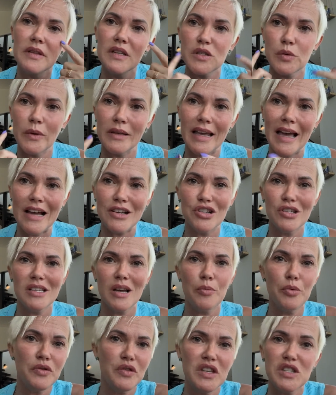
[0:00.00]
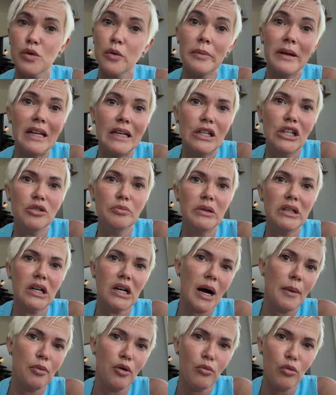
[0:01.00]
this one catches up with this one, but it could be a
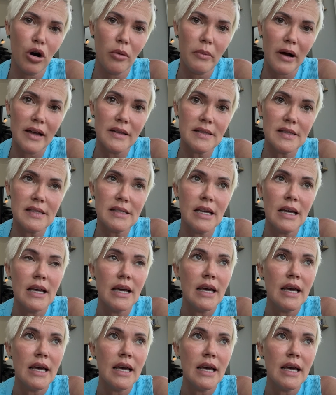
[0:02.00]
couple more months.